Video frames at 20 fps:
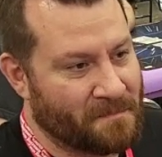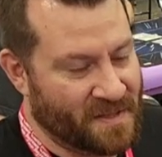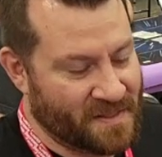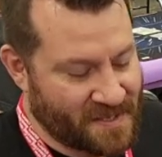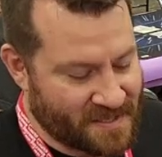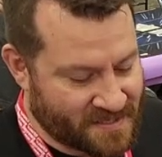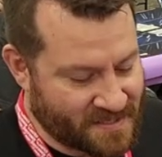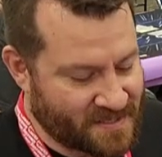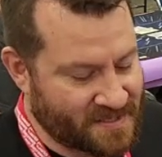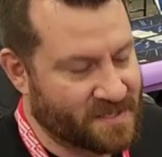But
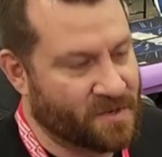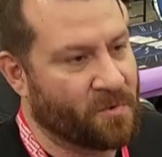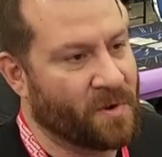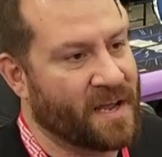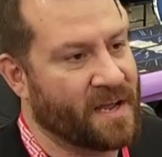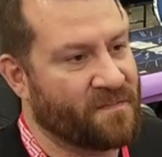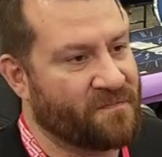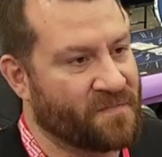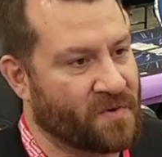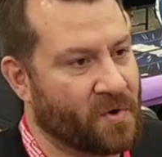this is a
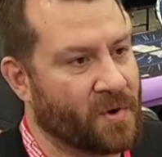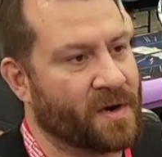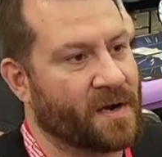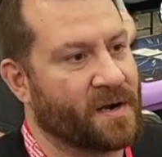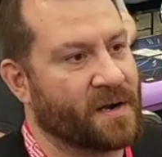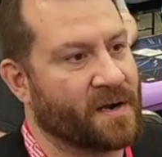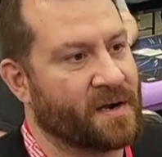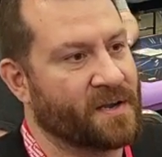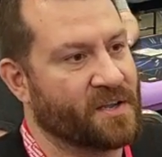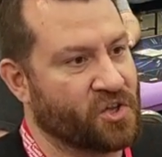way
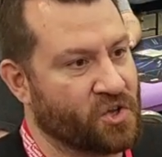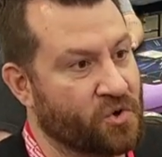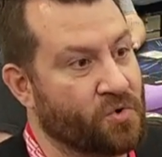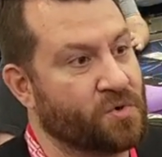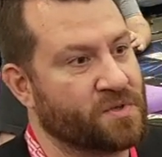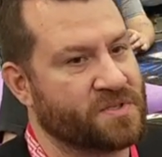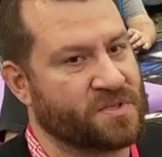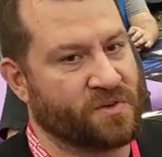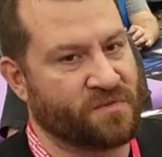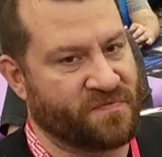for
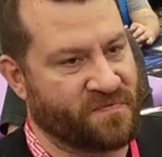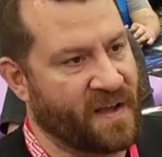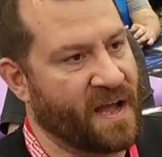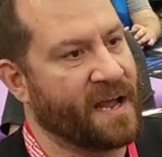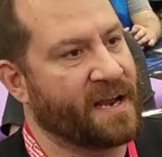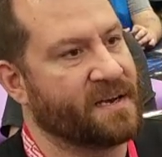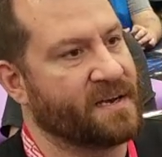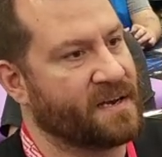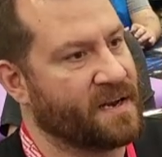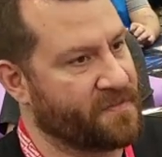you to
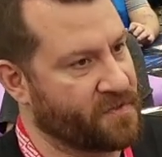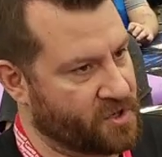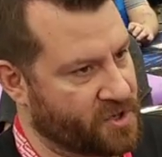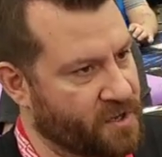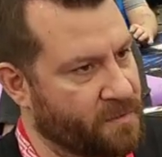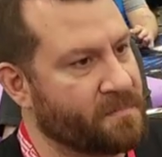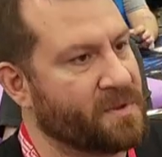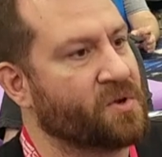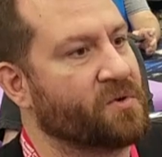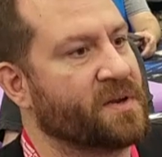find another
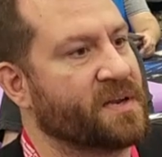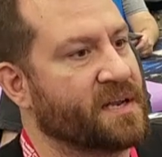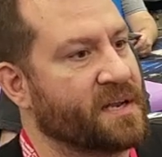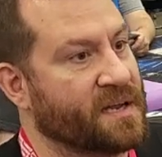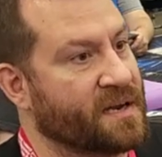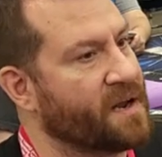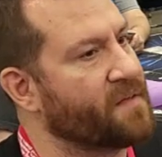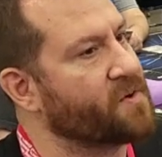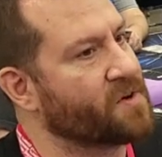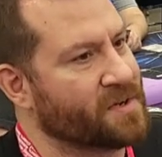community,
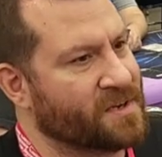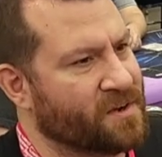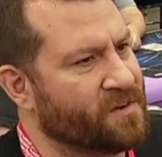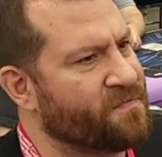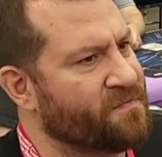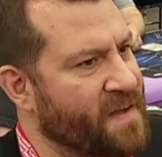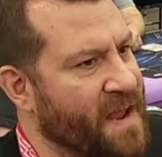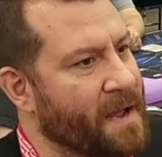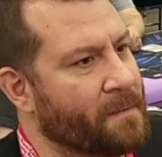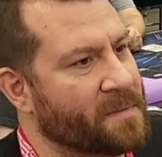another little
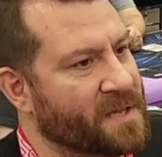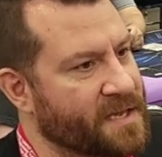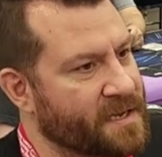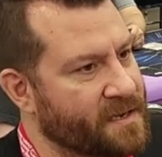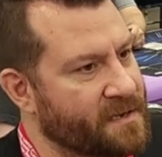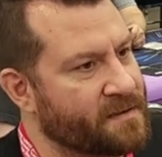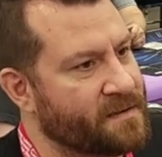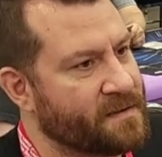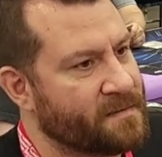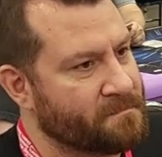
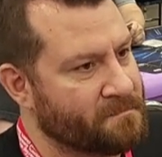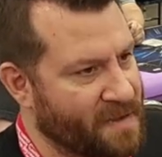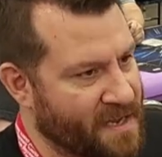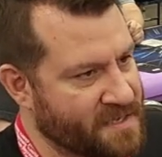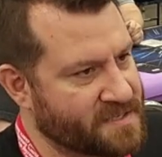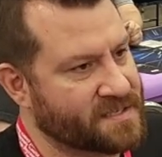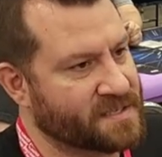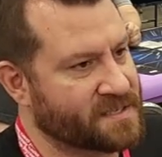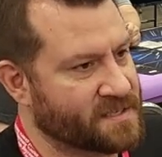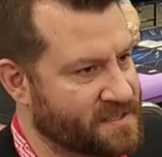family,
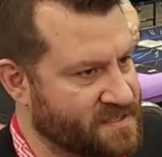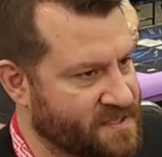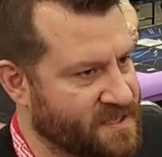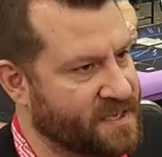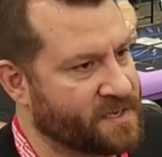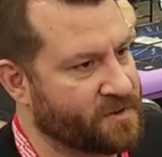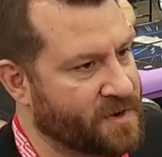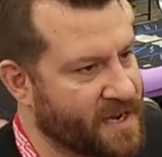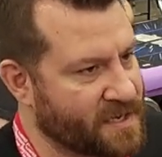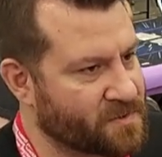basically, to
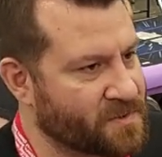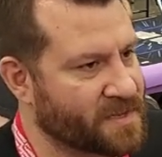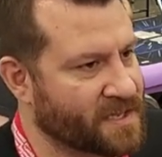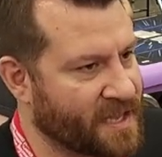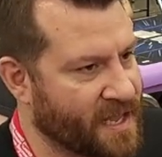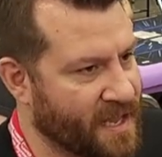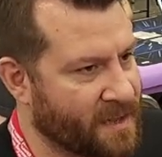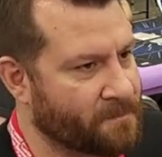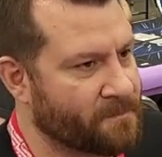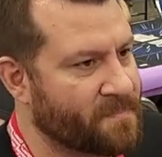interact with the
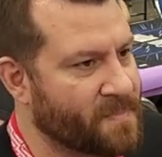game.